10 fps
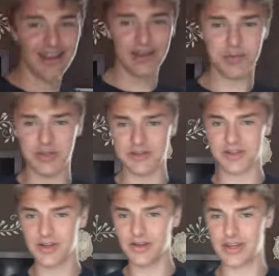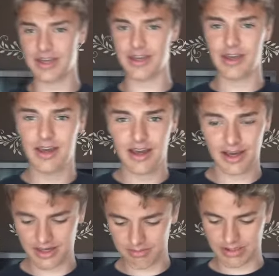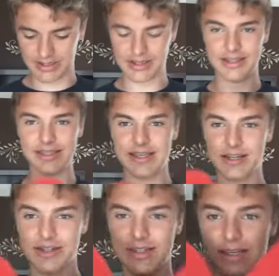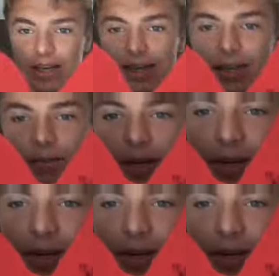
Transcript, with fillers: Yeah, I'm a loser. Okay. Um, and then this is actually signed